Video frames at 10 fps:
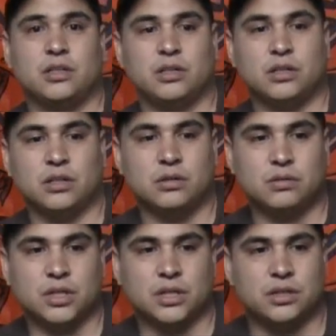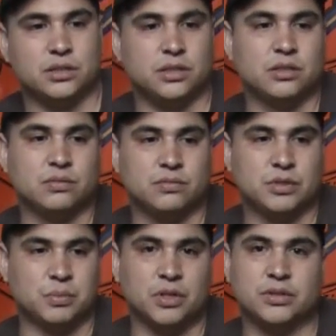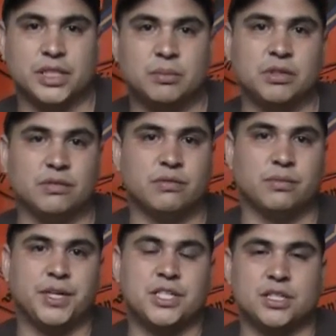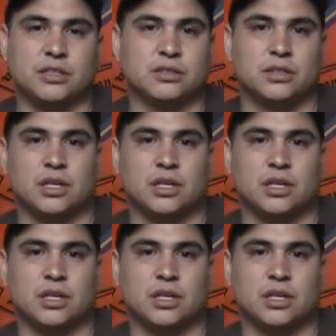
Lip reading: A little small tidbit of information